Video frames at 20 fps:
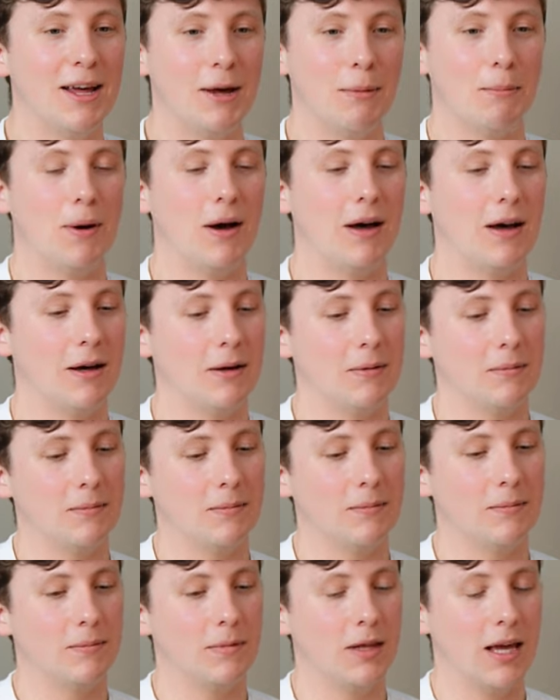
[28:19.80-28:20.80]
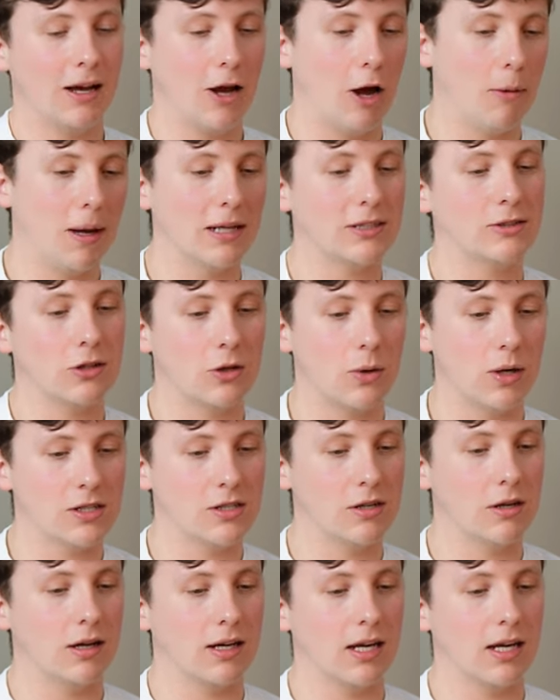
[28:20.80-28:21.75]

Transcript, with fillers: Yeah. But going back to your question,